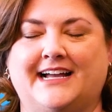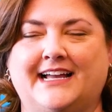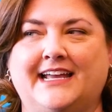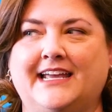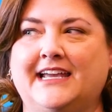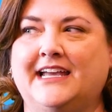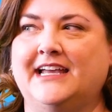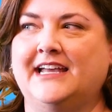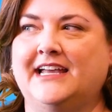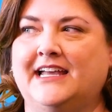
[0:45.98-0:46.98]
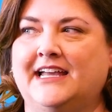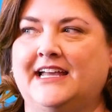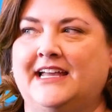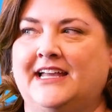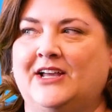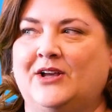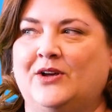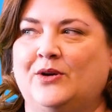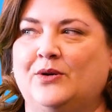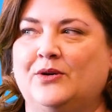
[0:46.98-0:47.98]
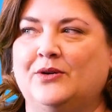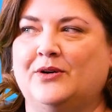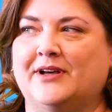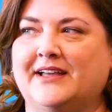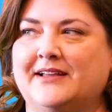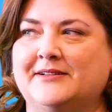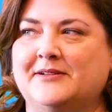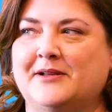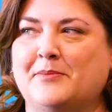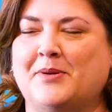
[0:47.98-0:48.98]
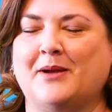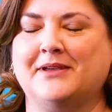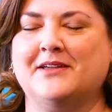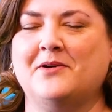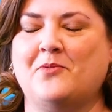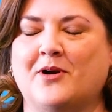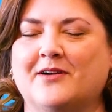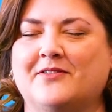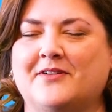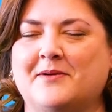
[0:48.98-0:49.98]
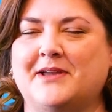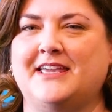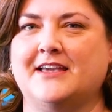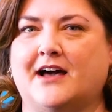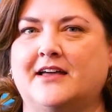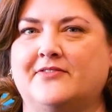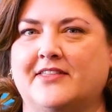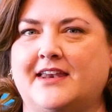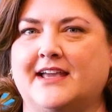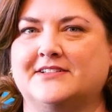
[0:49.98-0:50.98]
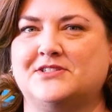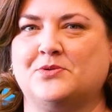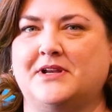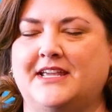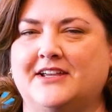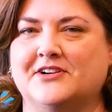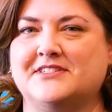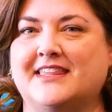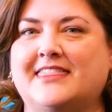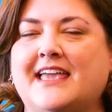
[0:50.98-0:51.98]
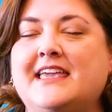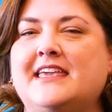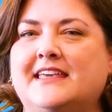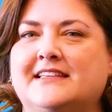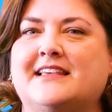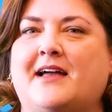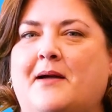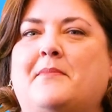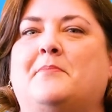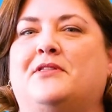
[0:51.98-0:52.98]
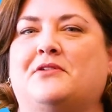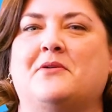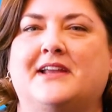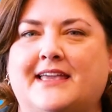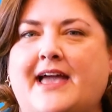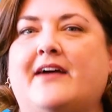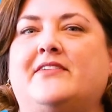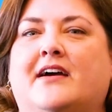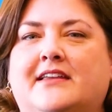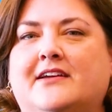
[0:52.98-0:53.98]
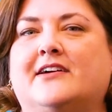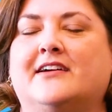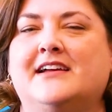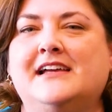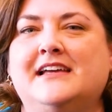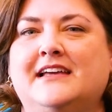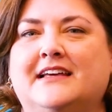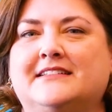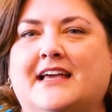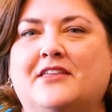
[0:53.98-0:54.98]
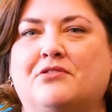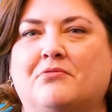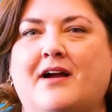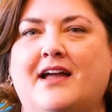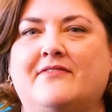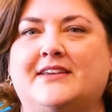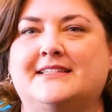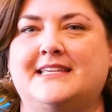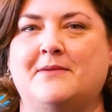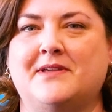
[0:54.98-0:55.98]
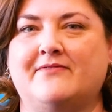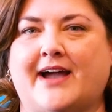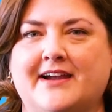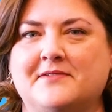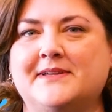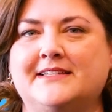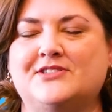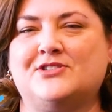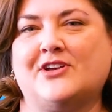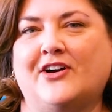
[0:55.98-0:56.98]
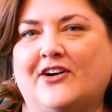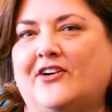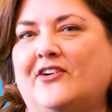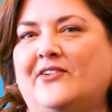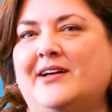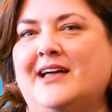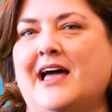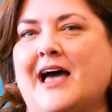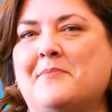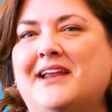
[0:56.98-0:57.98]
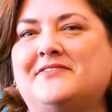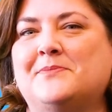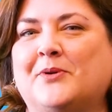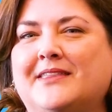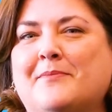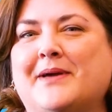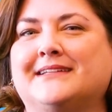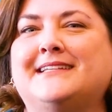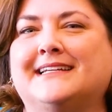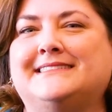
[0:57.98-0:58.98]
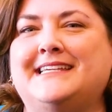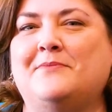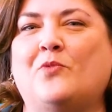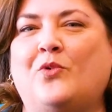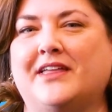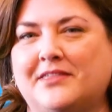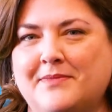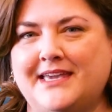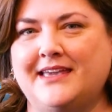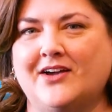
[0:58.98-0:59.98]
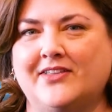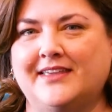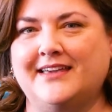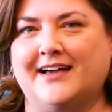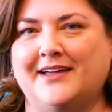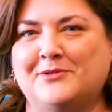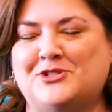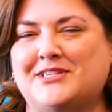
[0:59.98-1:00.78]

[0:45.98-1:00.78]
I, whew, probably gonna work from a yacht for the next 20 years. The thing is, I'm gonna throw in a caveat here, is I thrive in a team environment. So I'm gonna have to bring the Beck Tech team with me on the yacht,